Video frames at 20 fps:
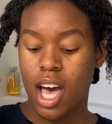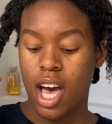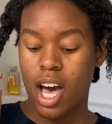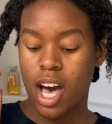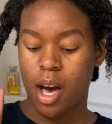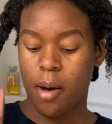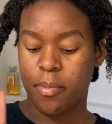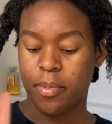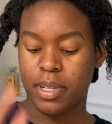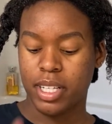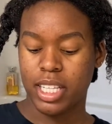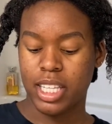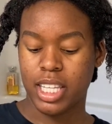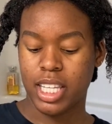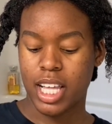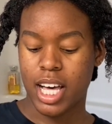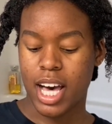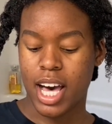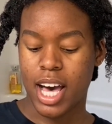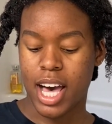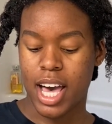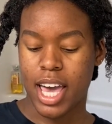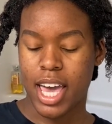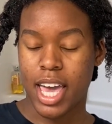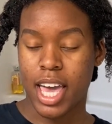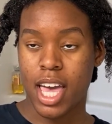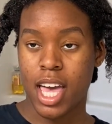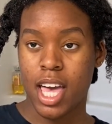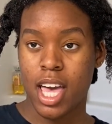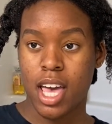apply
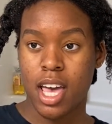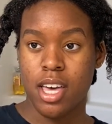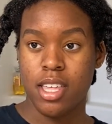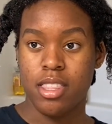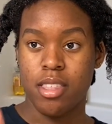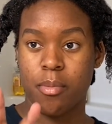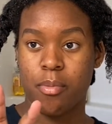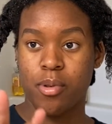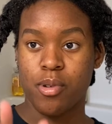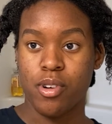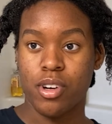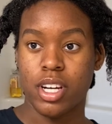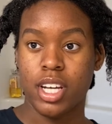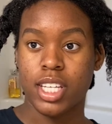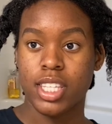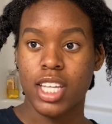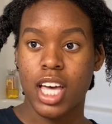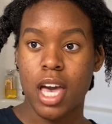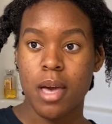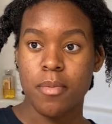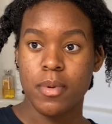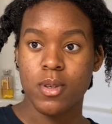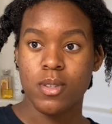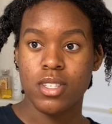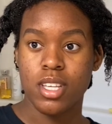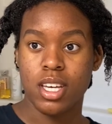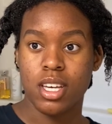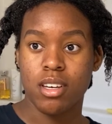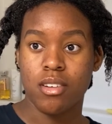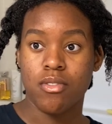the product that I'm
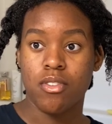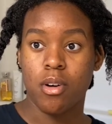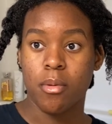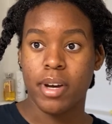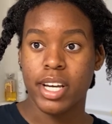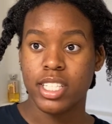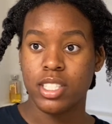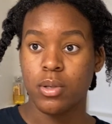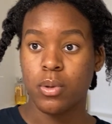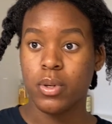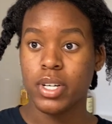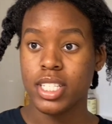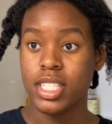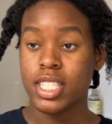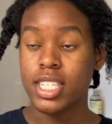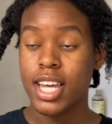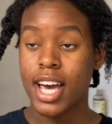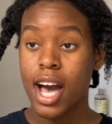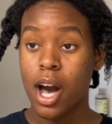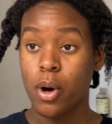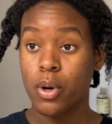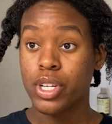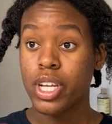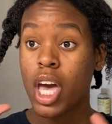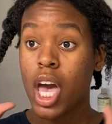using for my twist out